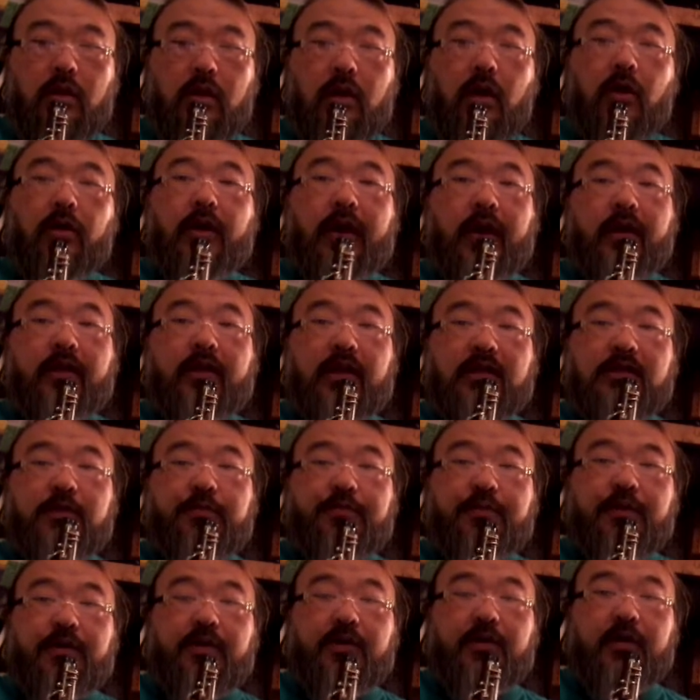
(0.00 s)
okay, that's
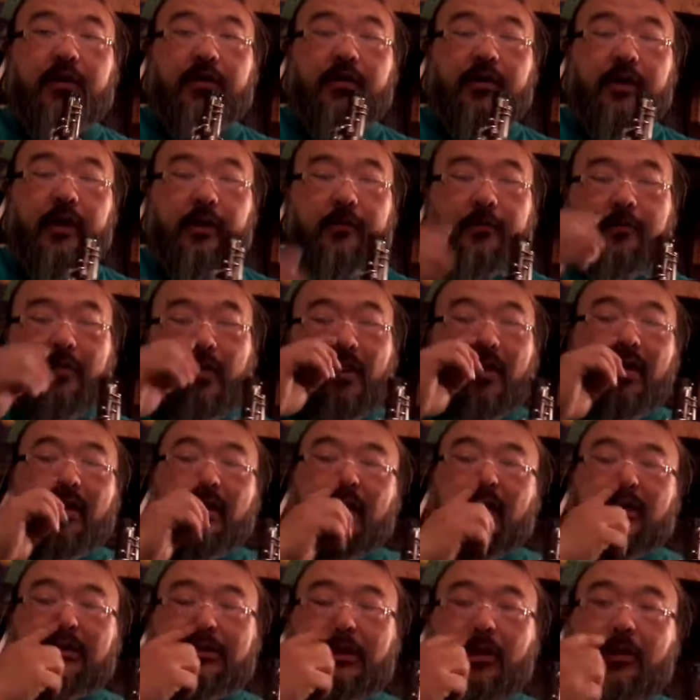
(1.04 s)
pretty darn good.
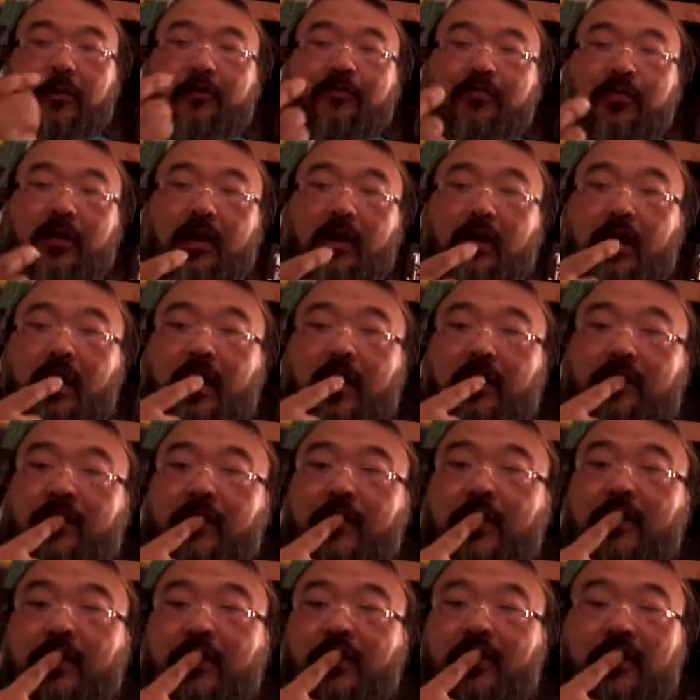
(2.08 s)
So, if
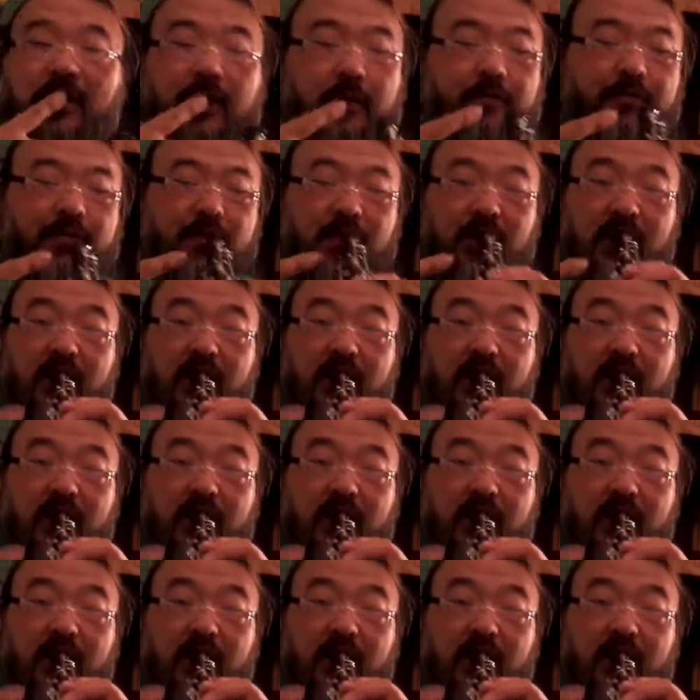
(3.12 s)
your lip,